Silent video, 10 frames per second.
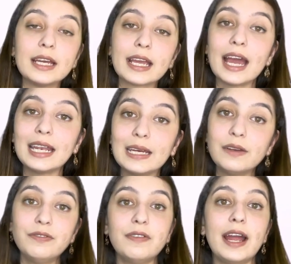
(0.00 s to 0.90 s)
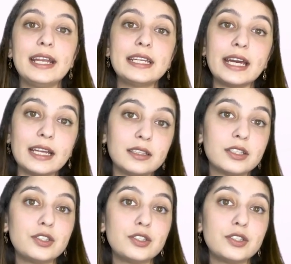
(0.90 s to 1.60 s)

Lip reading: Can I find the